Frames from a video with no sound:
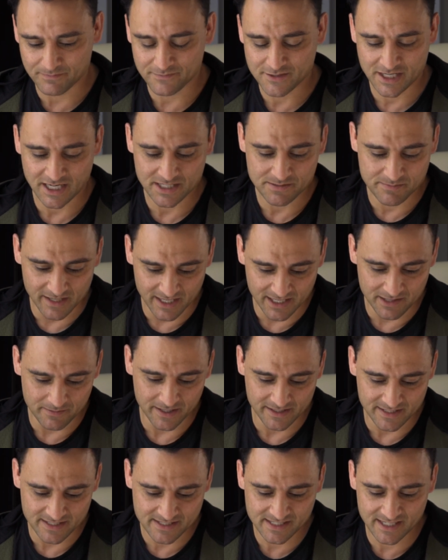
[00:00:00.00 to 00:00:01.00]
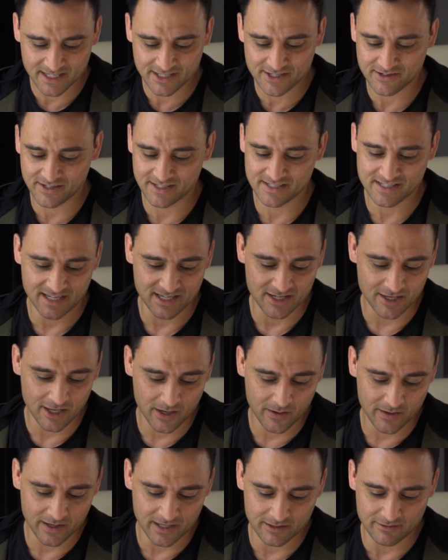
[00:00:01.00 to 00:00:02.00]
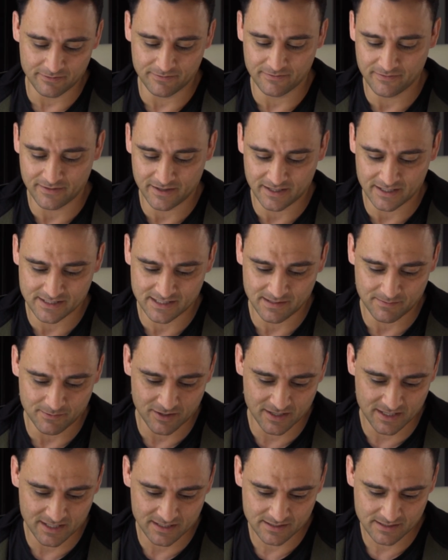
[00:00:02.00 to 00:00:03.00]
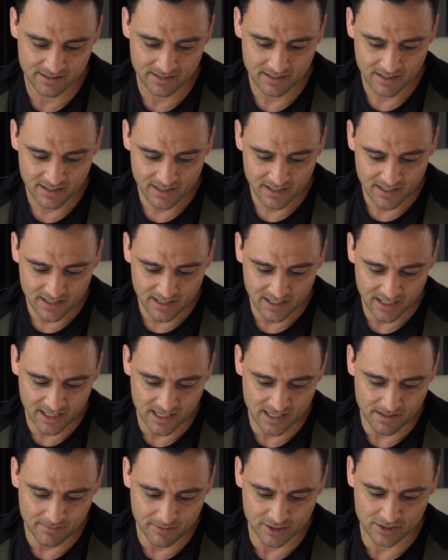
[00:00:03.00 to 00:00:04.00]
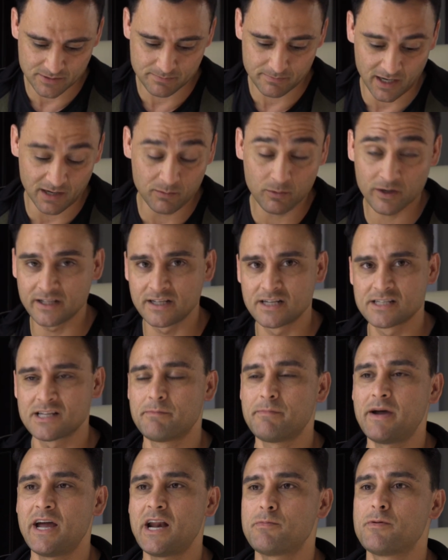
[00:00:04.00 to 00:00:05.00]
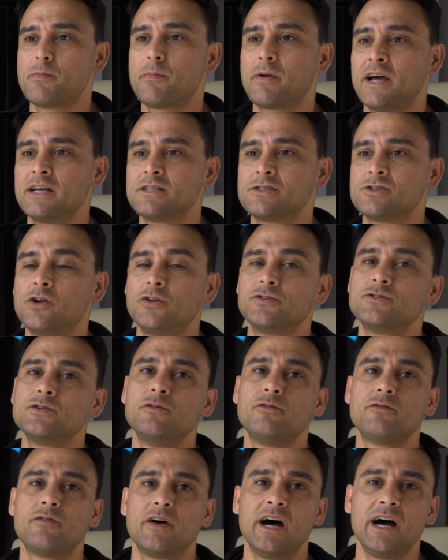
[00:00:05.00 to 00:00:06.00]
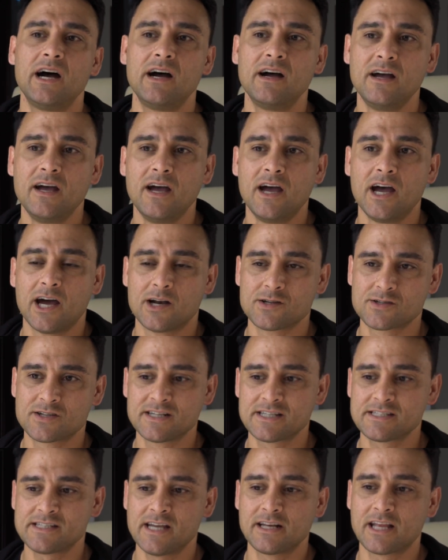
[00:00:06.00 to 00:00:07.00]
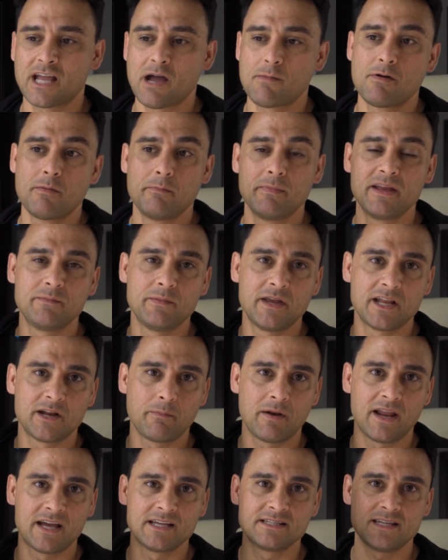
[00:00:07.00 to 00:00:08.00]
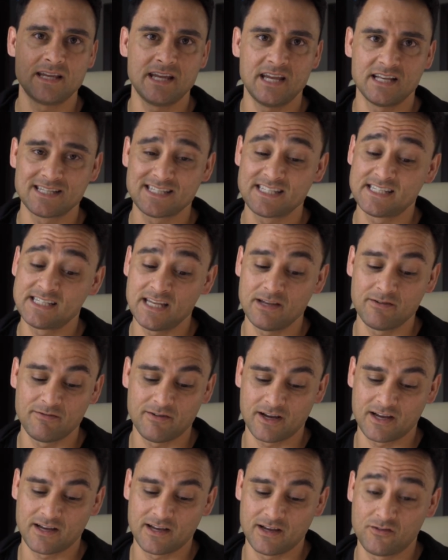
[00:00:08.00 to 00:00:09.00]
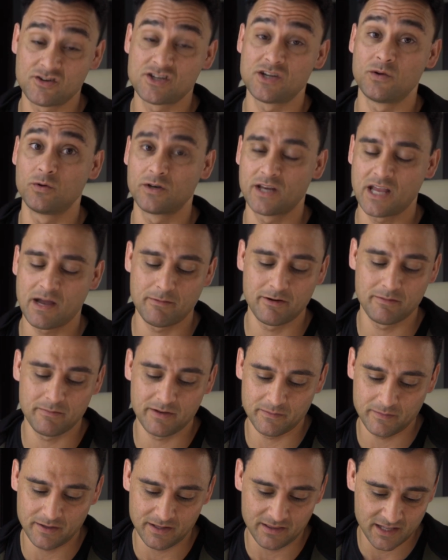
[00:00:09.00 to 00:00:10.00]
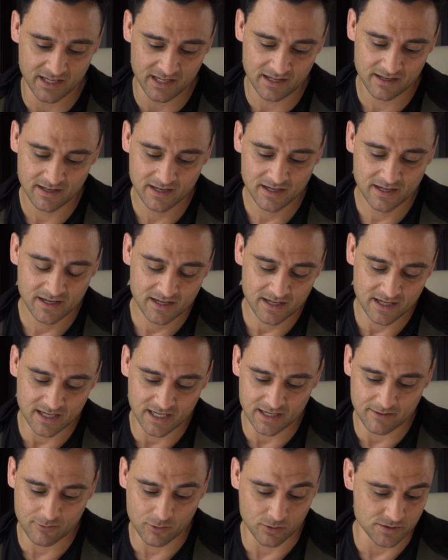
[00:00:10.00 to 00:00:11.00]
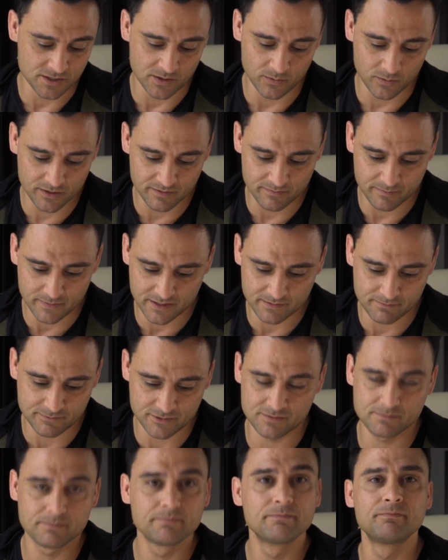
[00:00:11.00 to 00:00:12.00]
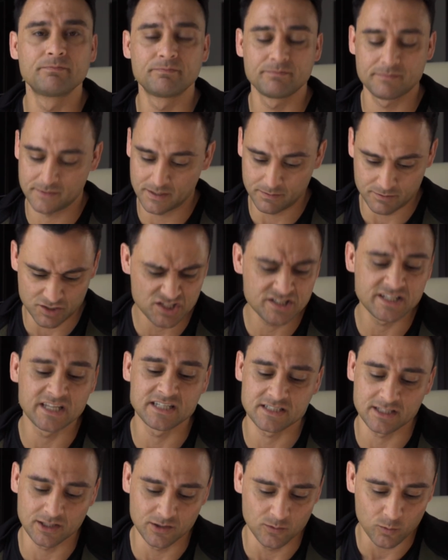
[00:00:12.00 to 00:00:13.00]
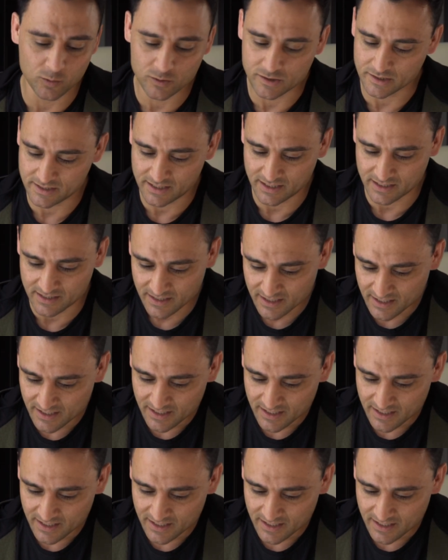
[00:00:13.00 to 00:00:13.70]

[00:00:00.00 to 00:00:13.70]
She asked me again about the centre. I say, no, I live somewhere else. What I did is I made up a place not too far. I was going to say to come and meet me at a place here to see if she would come and meet me there. Of course she wouldn't, but I'm just testing the waters here.